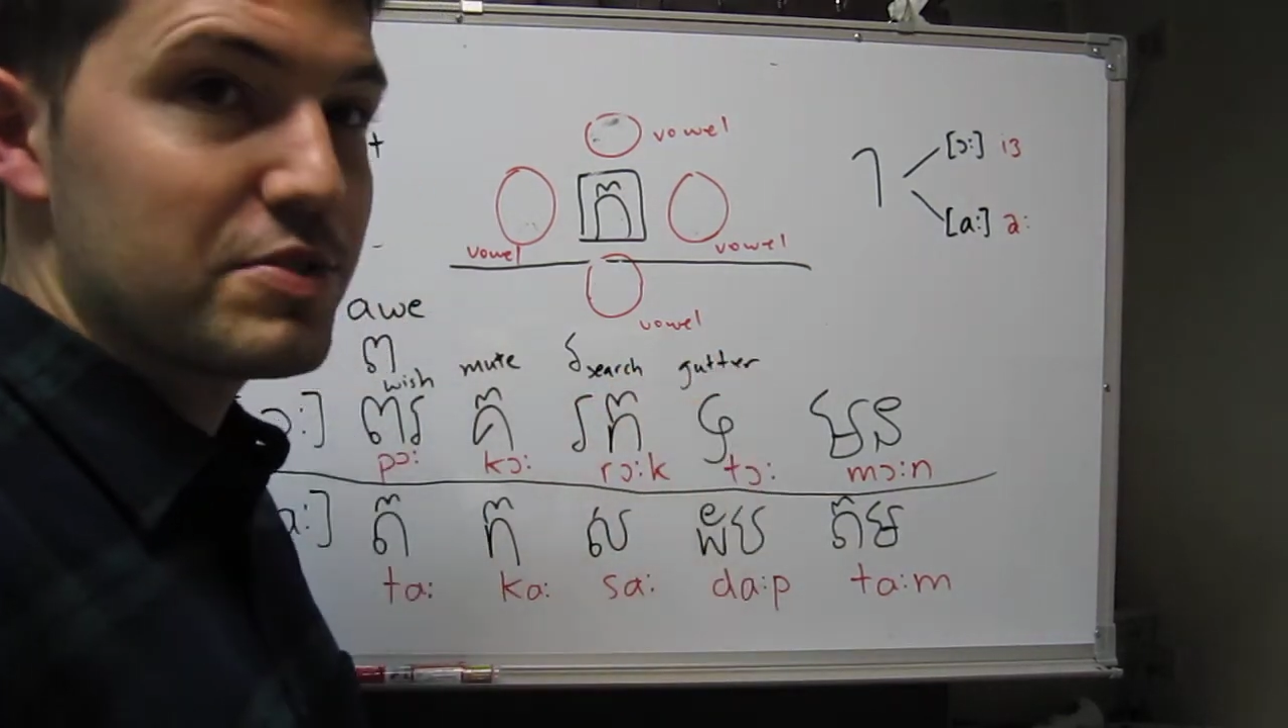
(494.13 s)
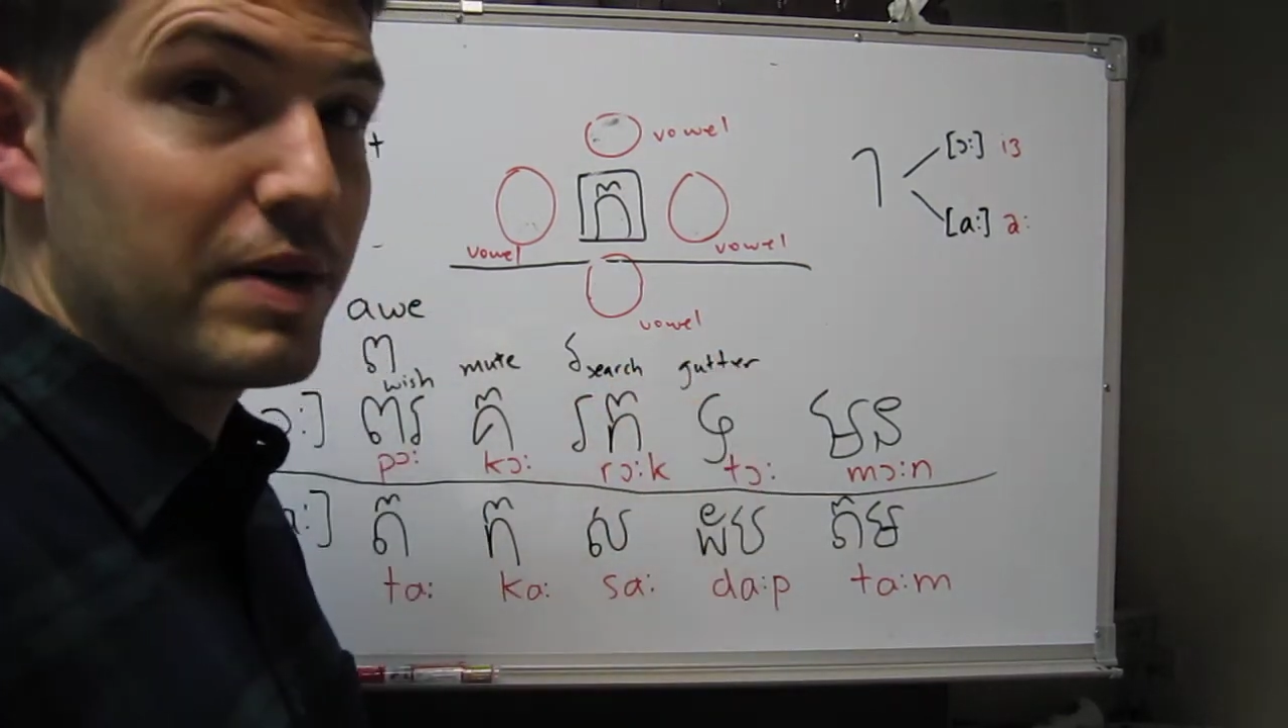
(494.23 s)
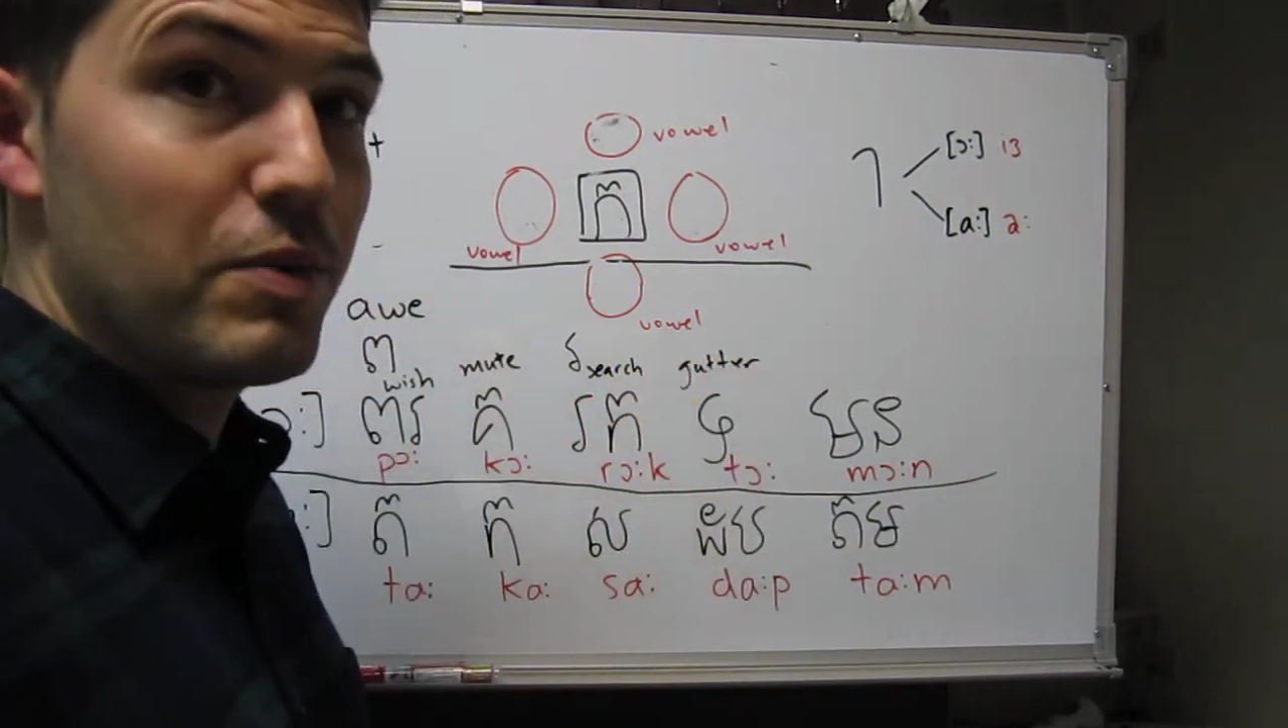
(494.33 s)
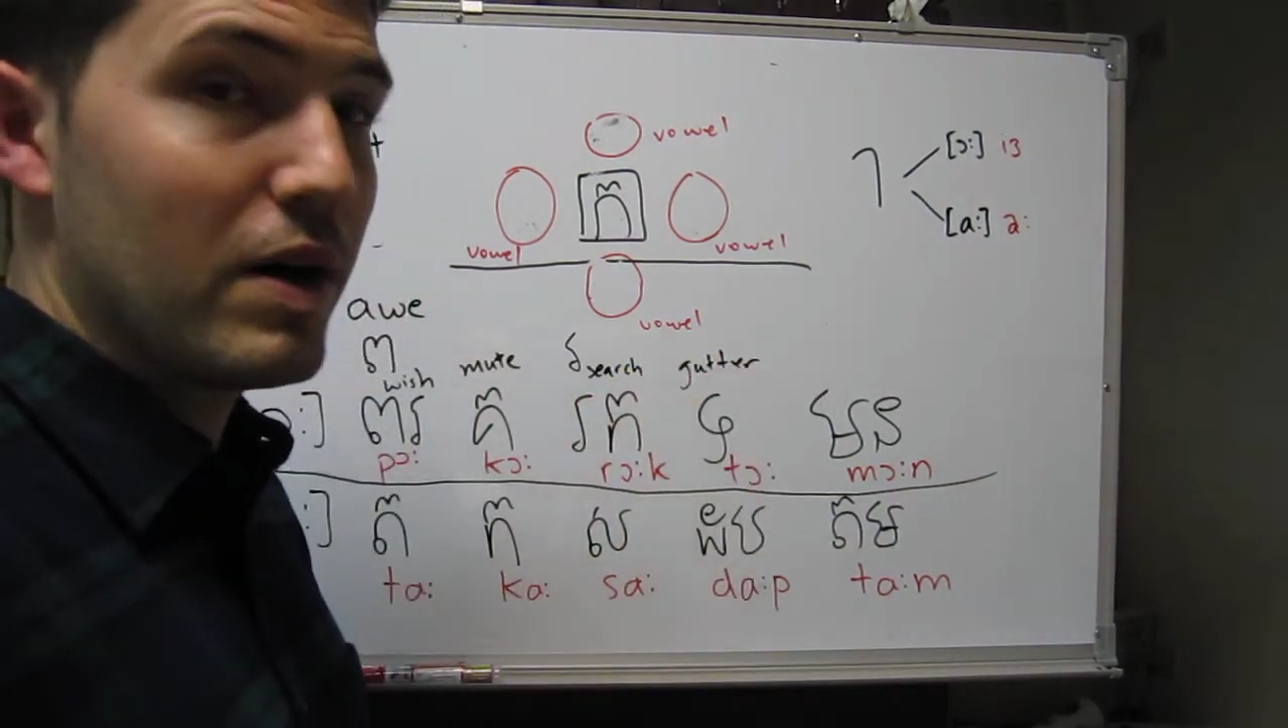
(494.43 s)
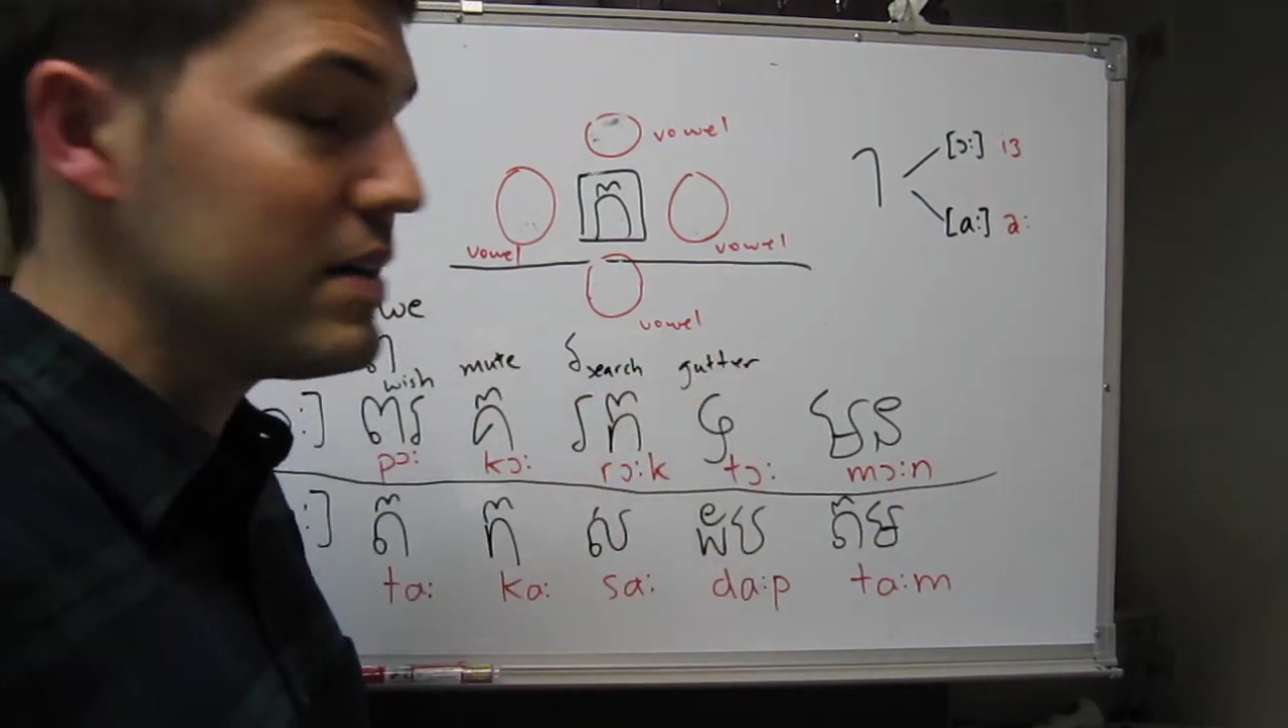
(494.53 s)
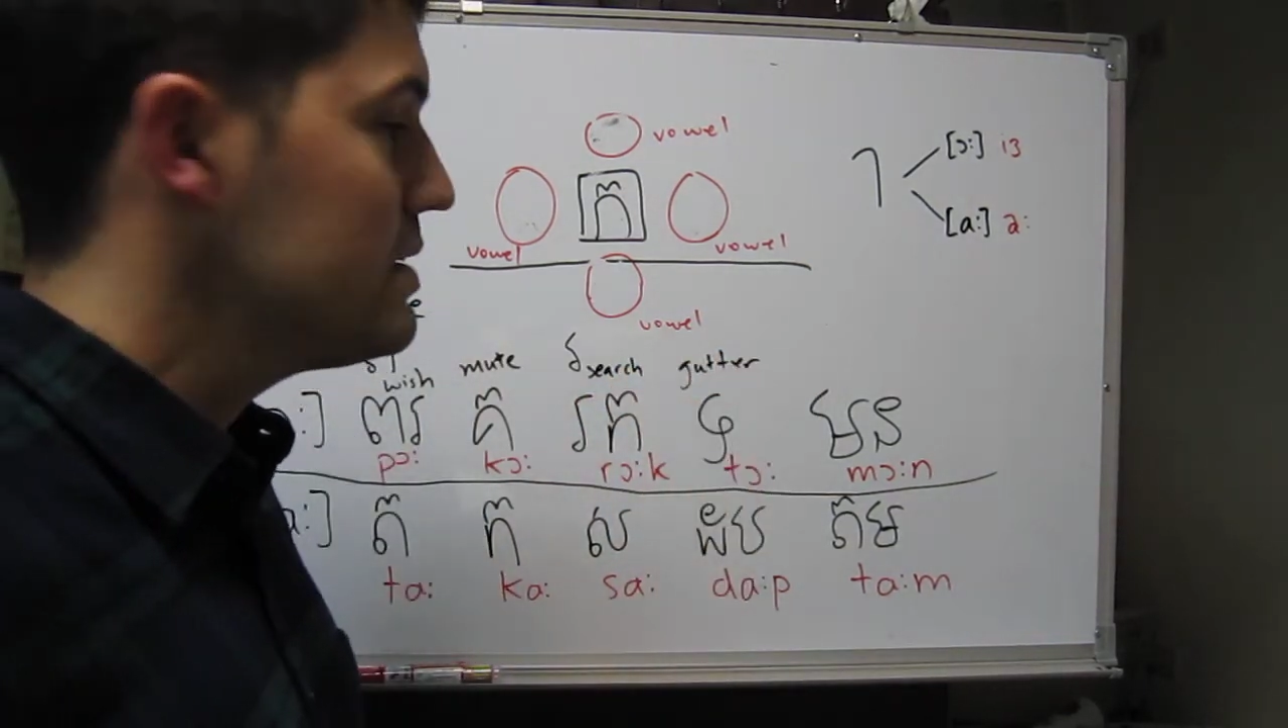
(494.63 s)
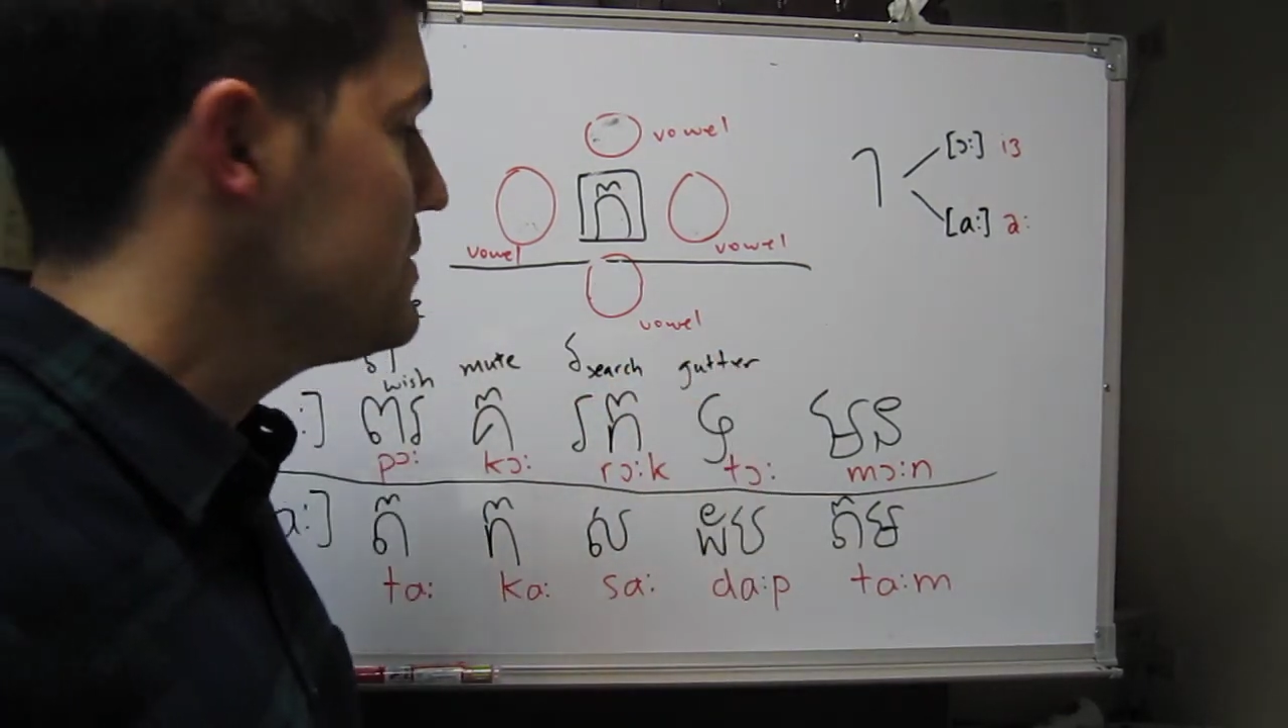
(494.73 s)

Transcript: rainwater.